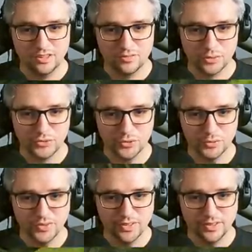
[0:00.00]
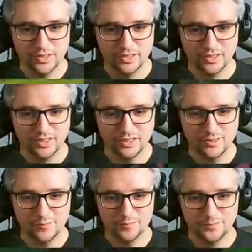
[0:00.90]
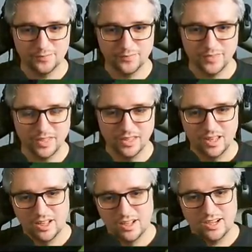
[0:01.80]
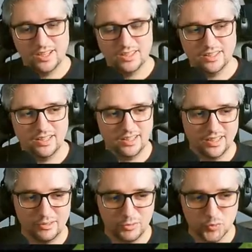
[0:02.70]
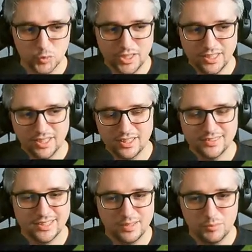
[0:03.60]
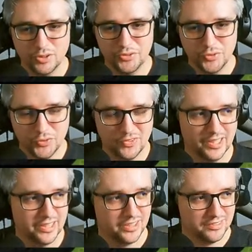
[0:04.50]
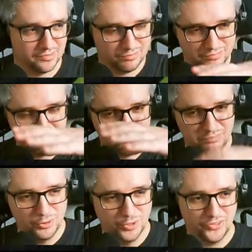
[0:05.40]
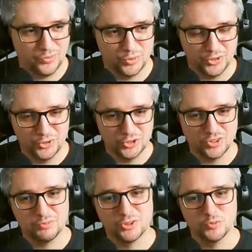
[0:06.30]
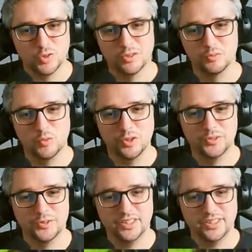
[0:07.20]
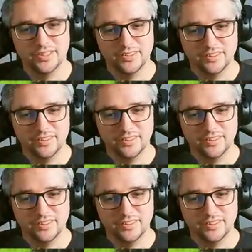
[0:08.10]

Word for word: Or a toad. Um, I, I, I was really lazy. I bought those, like, pots where you just pour warm water in.